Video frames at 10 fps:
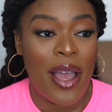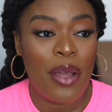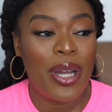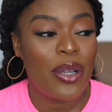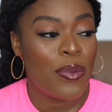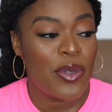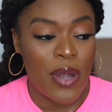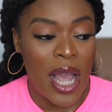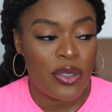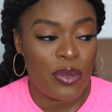When it comes
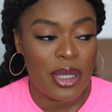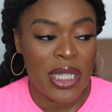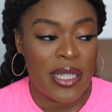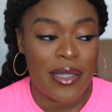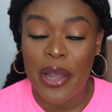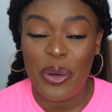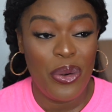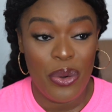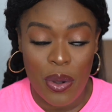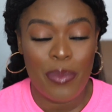to actual businesses, I
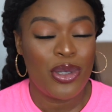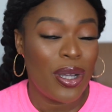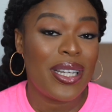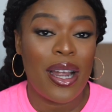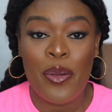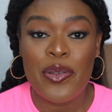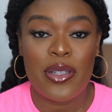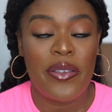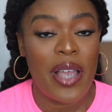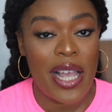don't know. I'm sure there are
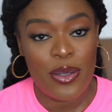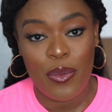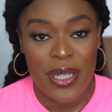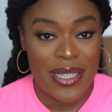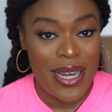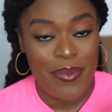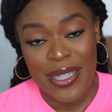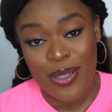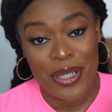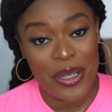options. If you guys know, please let the
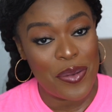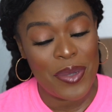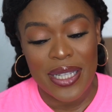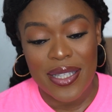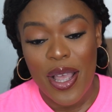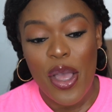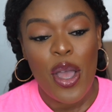person know in the comments.